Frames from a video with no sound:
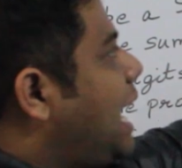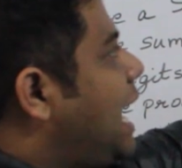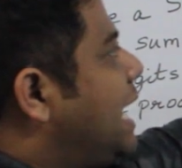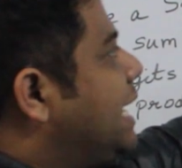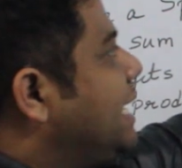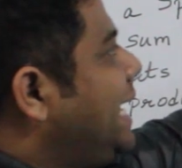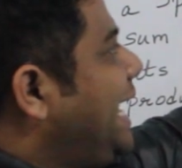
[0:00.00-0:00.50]

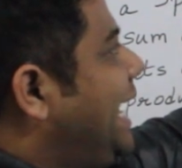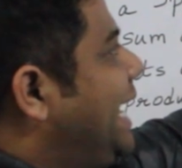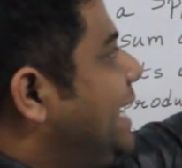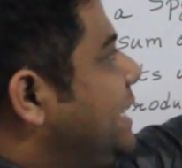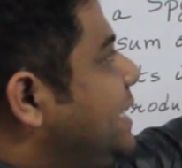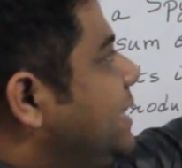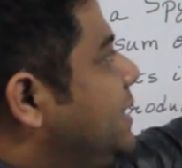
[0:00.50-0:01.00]
R,
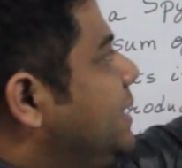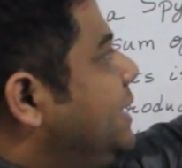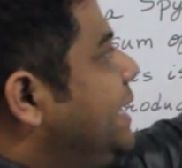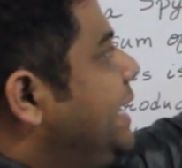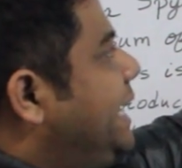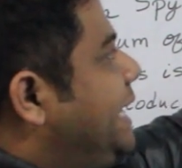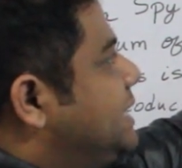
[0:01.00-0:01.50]
N,
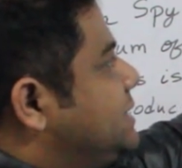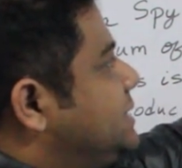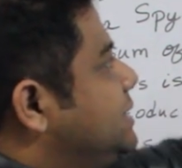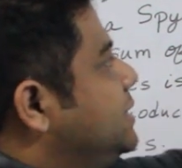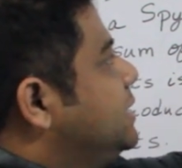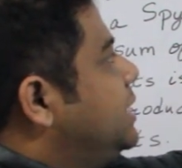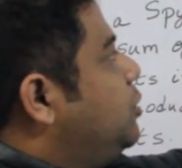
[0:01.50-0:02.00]

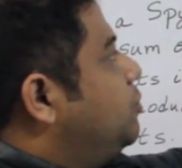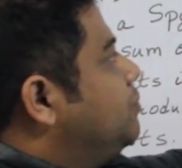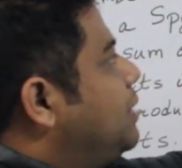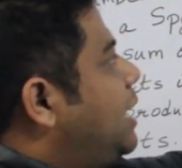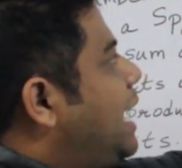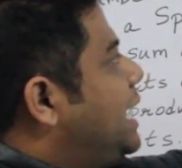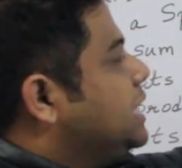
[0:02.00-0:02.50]
S.
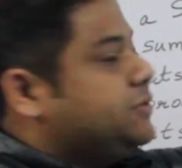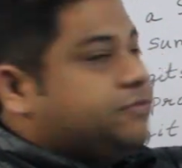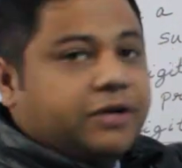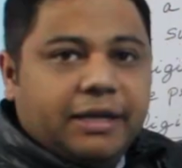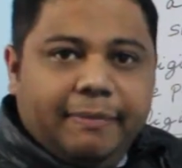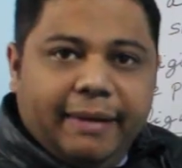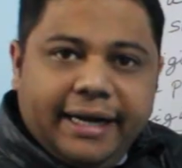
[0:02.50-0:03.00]
Now R is
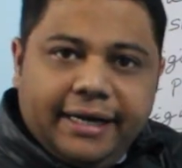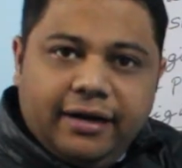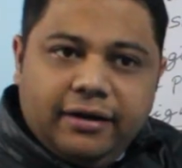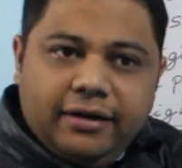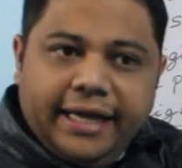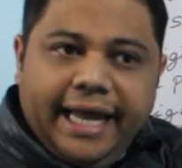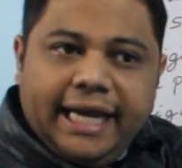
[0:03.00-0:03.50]
for
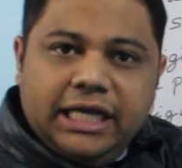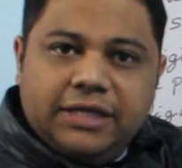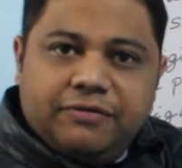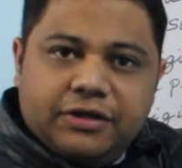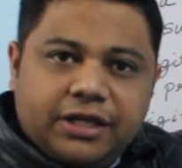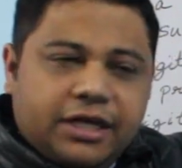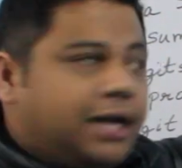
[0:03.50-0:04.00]
remainder, N is
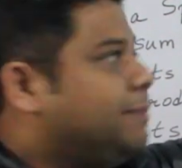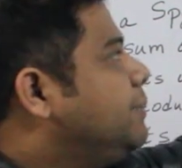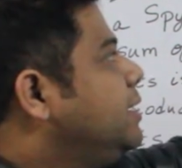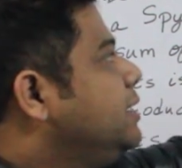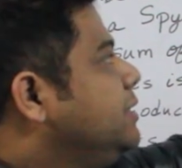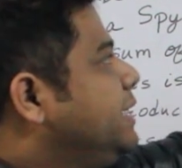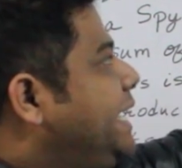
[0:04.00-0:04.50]
for the
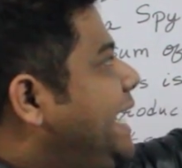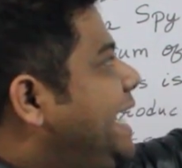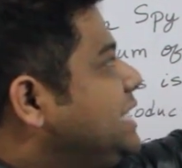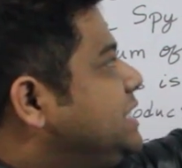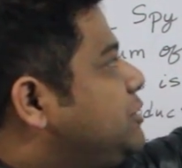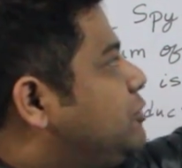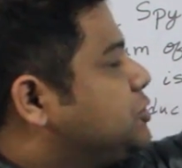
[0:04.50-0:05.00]
number,
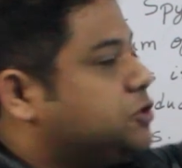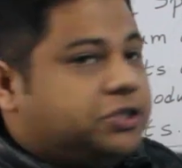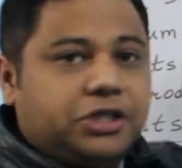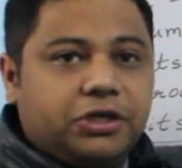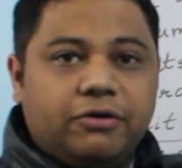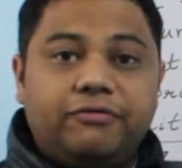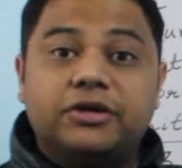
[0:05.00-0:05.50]
S equals to
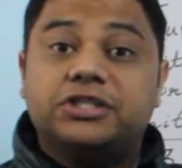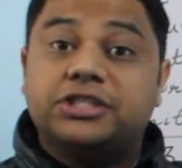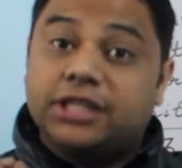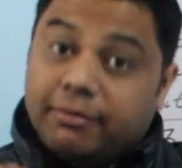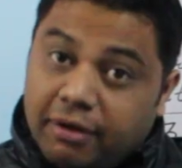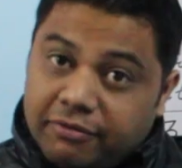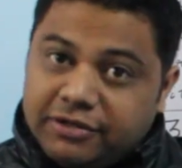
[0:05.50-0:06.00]
0 for
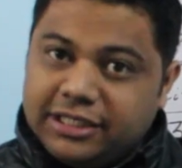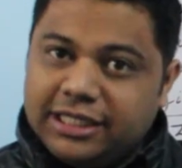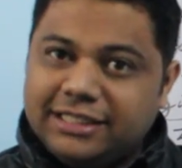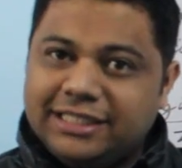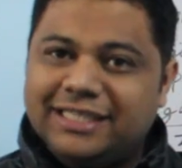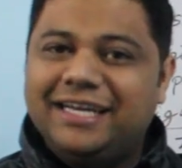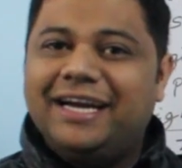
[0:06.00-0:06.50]
sum of
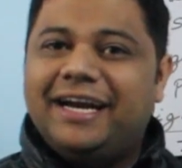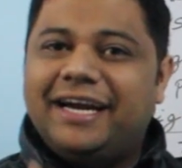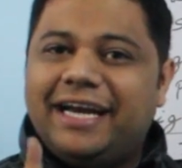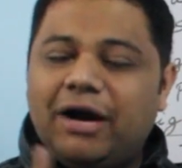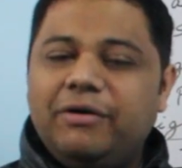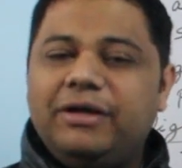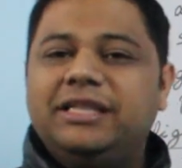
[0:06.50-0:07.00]
digits.
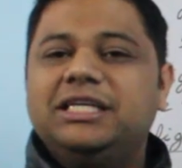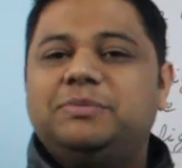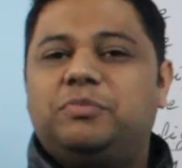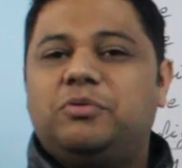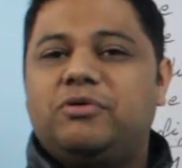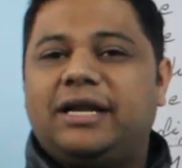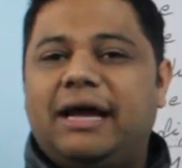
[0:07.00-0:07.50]
Now in
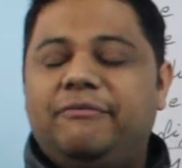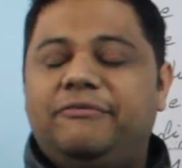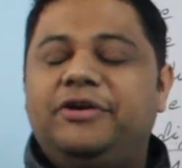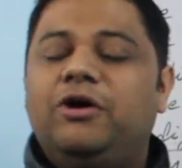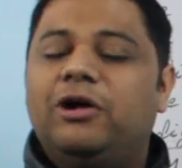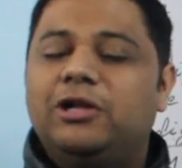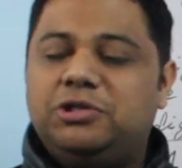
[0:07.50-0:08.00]
this program
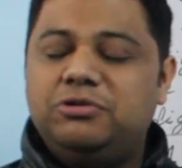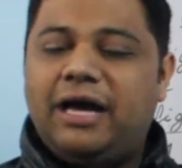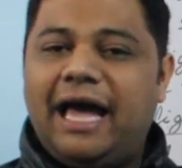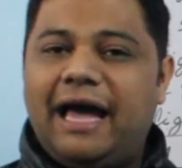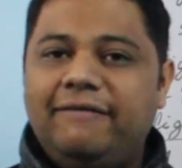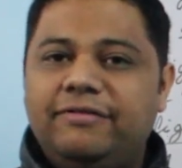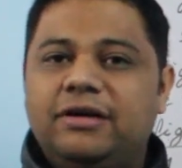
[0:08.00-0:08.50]
we also
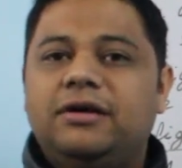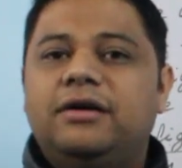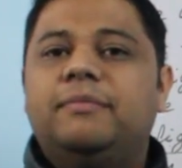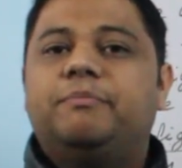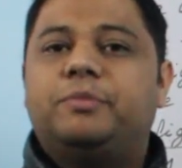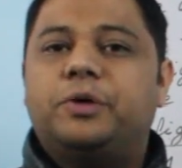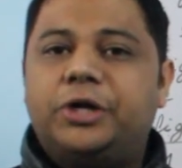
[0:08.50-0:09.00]
have
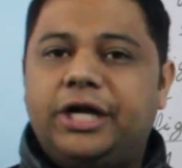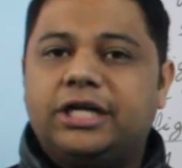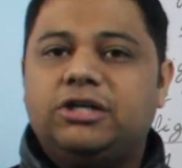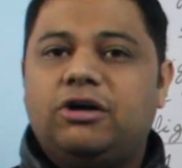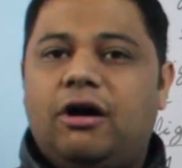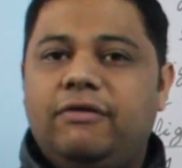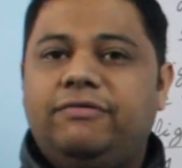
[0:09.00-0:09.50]

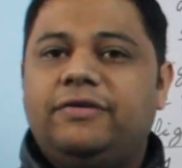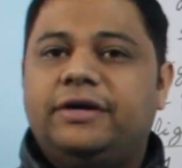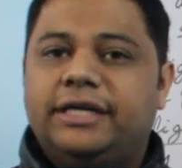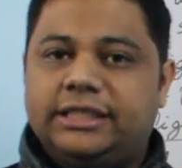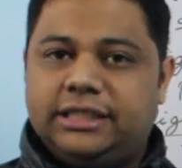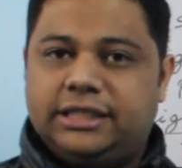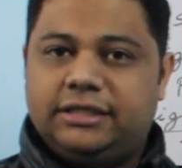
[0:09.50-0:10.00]
product of
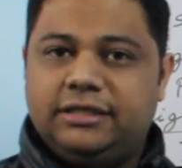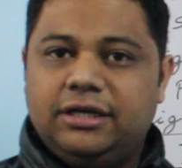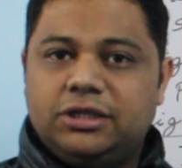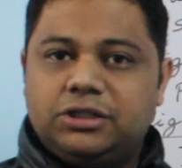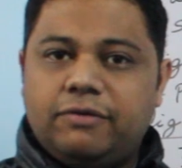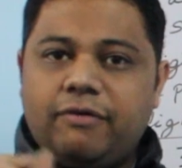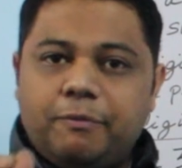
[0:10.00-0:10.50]
digit.
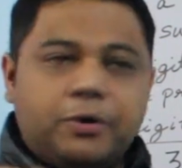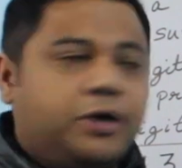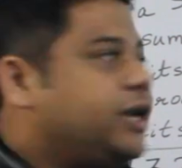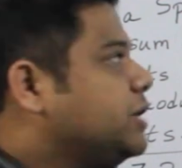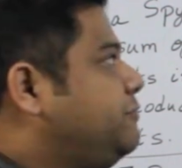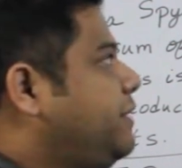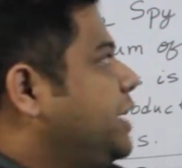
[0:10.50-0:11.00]
So for
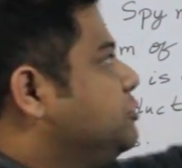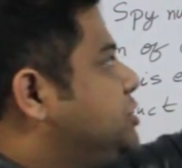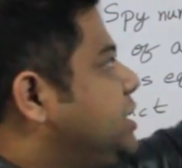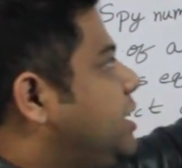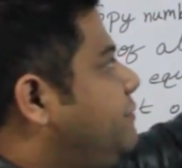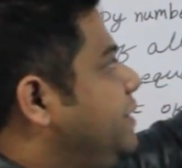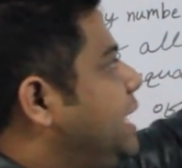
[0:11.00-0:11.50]
product we are
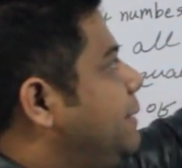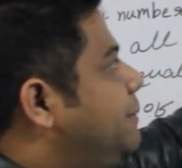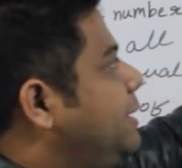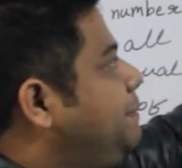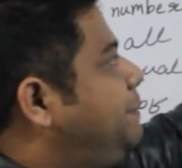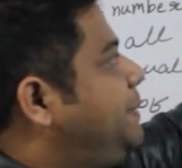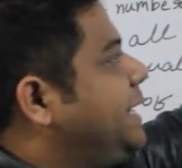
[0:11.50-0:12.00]
using a
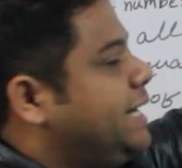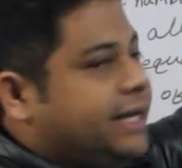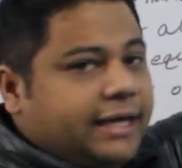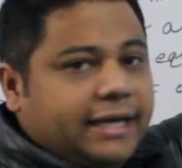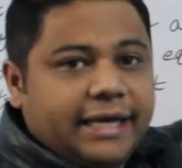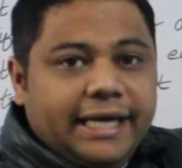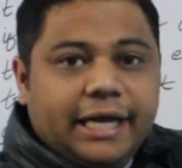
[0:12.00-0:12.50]
variable
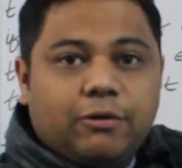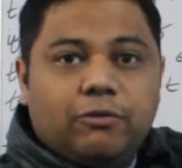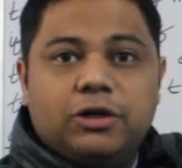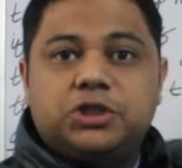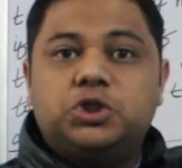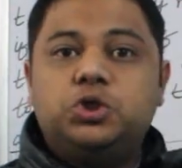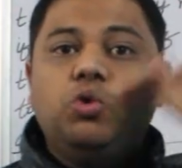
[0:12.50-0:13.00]
P
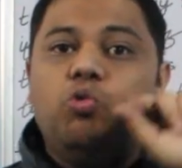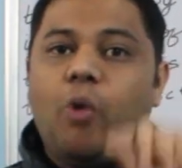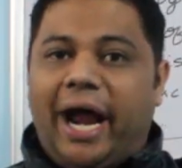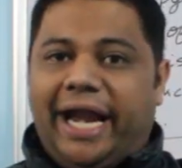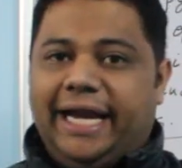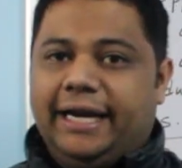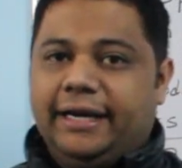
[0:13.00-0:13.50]
equals to
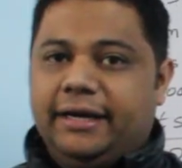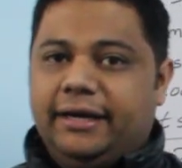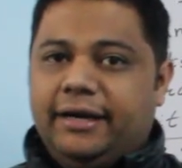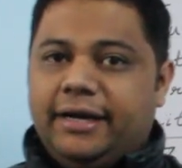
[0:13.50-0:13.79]
1.